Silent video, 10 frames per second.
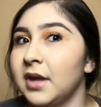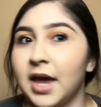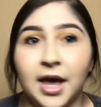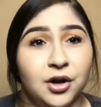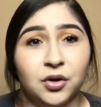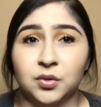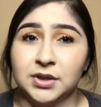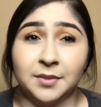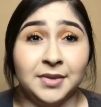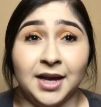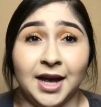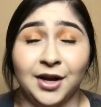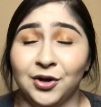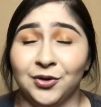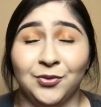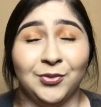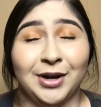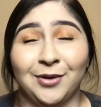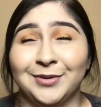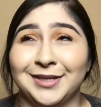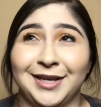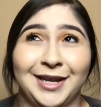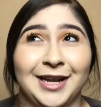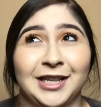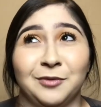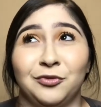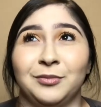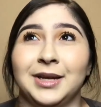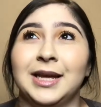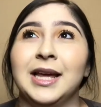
I don't know, I don't know what I was thinking at that moment.